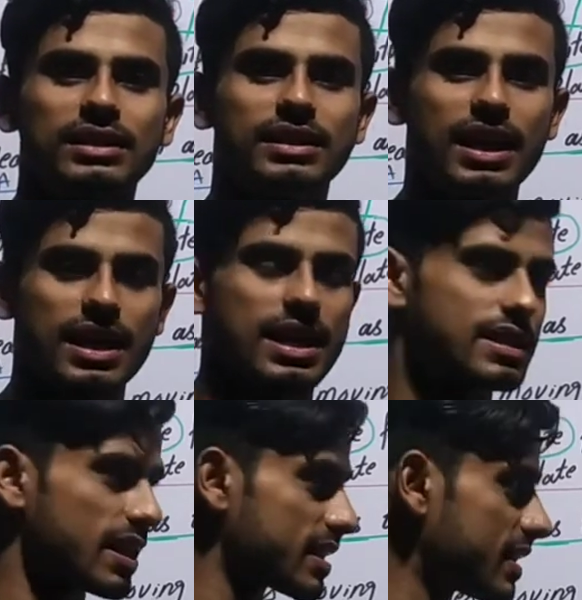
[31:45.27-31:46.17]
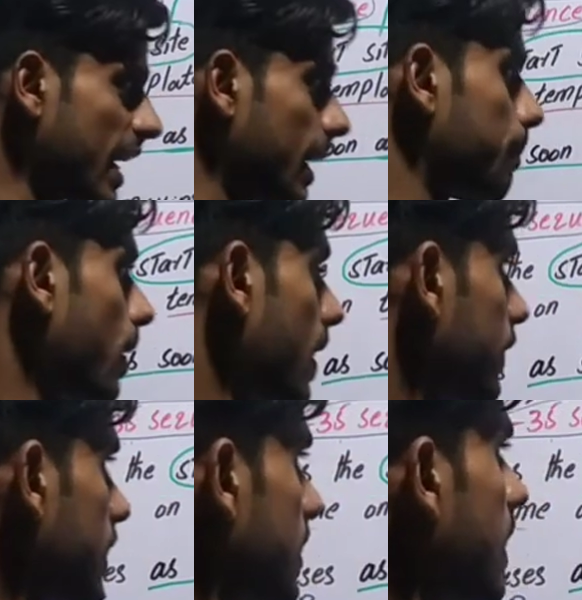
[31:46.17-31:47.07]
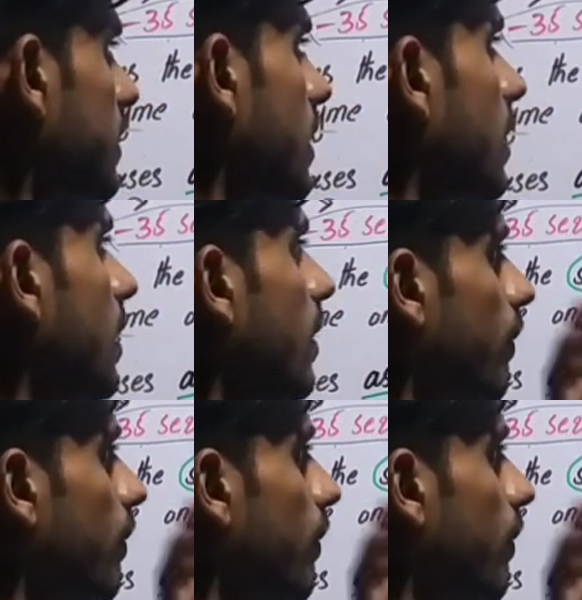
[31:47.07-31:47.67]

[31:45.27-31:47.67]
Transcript: there is a second part of this lecture